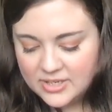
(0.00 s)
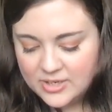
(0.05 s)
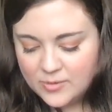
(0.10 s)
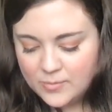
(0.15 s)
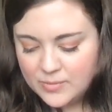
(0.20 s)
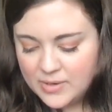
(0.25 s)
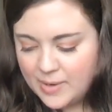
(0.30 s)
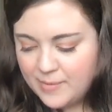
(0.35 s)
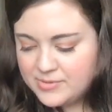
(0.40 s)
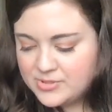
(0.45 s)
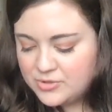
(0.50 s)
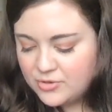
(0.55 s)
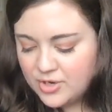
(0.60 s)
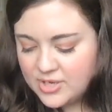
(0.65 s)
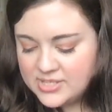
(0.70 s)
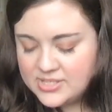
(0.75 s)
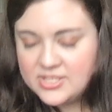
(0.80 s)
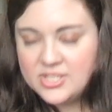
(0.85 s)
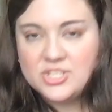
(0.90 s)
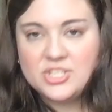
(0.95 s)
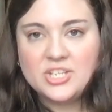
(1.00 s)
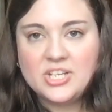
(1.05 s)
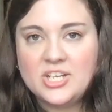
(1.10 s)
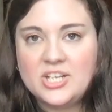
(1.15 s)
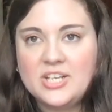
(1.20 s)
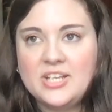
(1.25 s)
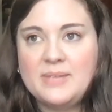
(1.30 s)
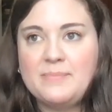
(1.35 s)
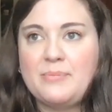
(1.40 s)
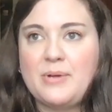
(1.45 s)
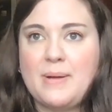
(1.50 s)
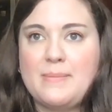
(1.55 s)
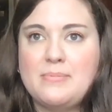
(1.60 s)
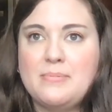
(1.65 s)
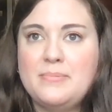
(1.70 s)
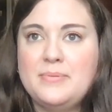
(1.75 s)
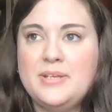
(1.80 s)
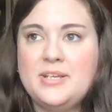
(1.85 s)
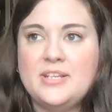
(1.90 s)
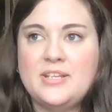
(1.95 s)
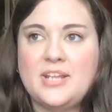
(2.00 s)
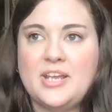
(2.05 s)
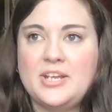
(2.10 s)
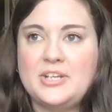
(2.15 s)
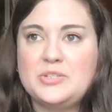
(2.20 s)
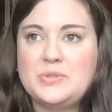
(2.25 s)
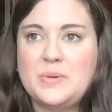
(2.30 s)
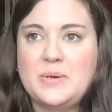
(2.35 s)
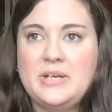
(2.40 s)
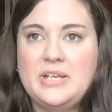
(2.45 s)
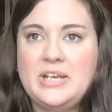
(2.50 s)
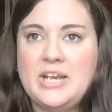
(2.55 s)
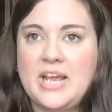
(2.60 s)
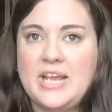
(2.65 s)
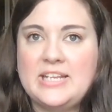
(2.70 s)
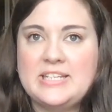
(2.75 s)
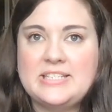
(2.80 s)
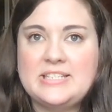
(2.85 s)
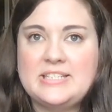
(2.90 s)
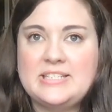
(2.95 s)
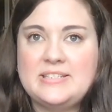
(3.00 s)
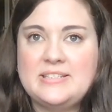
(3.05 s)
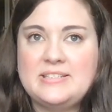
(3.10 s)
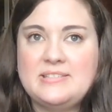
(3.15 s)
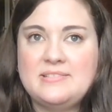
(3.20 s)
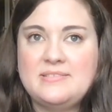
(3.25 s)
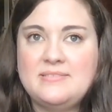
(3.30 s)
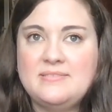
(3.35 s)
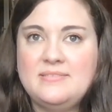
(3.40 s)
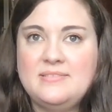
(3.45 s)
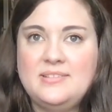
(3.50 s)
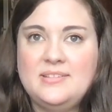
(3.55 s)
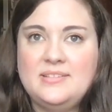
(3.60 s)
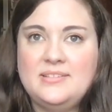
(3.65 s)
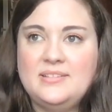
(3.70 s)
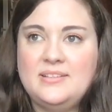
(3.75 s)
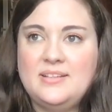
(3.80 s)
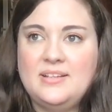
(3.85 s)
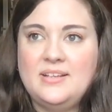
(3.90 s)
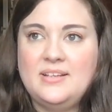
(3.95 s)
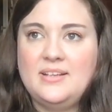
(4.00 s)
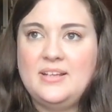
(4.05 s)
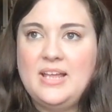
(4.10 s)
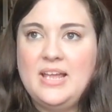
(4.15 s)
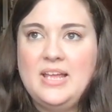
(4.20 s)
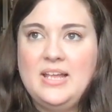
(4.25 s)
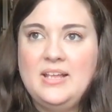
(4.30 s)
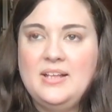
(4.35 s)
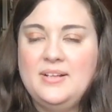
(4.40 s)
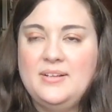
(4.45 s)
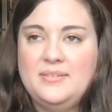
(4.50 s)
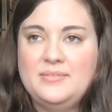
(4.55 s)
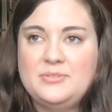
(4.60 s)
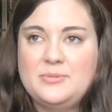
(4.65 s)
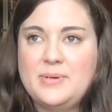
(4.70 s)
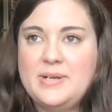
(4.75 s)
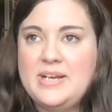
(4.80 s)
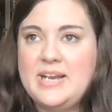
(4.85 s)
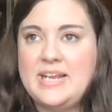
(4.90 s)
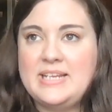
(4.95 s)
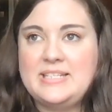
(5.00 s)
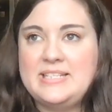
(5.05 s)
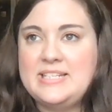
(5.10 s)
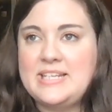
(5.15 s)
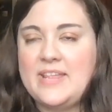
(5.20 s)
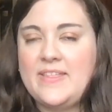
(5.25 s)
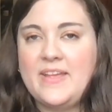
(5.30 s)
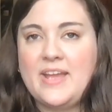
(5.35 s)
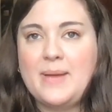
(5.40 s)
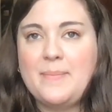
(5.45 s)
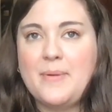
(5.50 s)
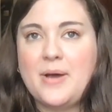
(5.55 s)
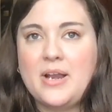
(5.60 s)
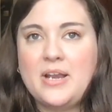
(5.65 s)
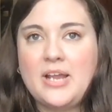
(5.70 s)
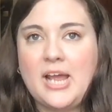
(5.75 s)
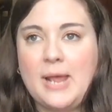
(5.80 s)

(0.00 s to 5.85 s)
when I was cross-stitching, probably in like 2019, I think I bought it.